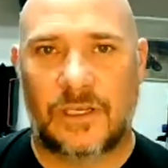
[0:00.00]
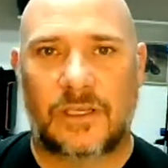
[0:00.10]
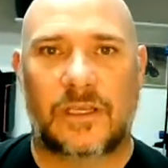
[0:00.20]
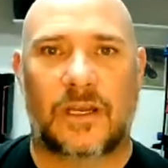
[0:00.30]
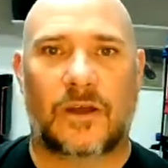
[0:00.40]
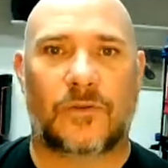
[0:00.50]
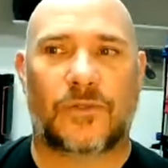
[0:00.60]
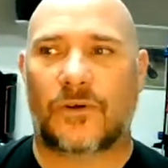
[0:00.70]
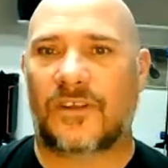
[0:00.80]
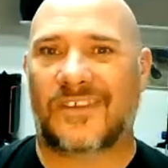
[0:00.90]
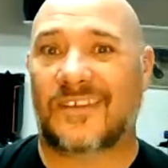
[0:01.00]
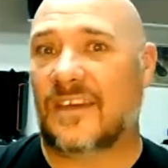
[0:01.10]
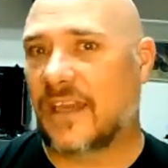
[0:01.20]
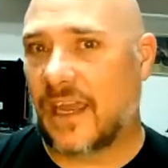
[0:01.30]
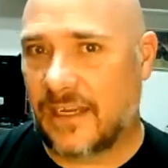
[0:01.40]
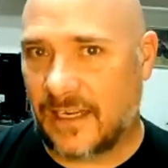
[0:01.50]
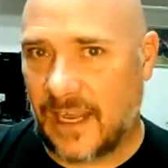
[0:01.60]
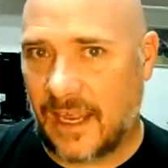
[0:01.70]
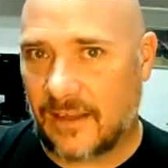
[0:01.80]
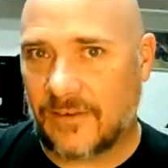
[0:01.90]
you know, 30, 60, 90
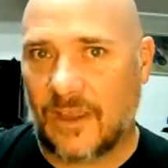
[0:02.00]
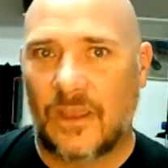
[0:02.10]
days.